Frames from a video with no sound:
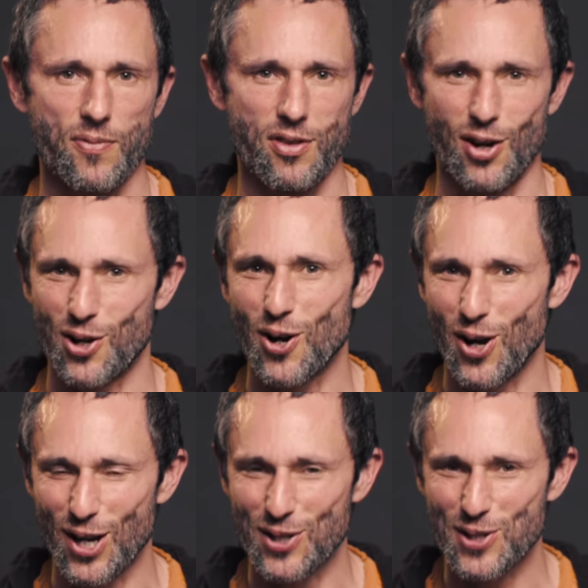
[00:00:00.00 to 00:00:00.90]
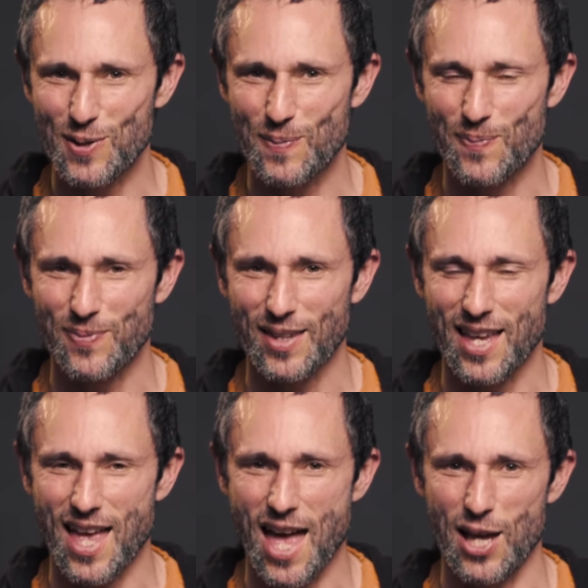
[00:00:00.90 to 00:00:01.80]
the cause,
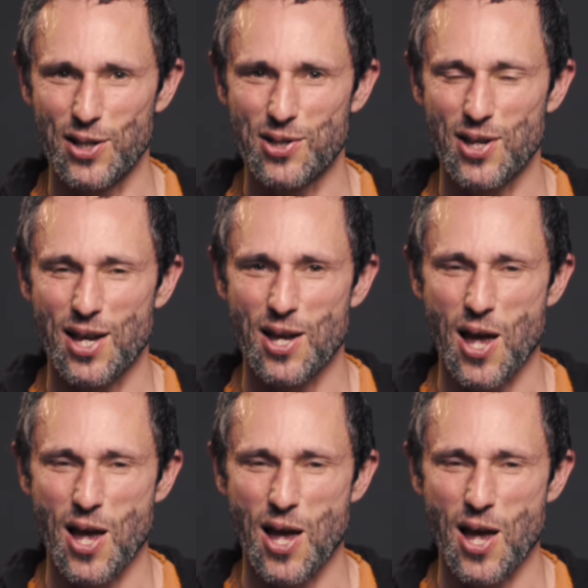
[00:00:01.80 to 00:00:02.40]
as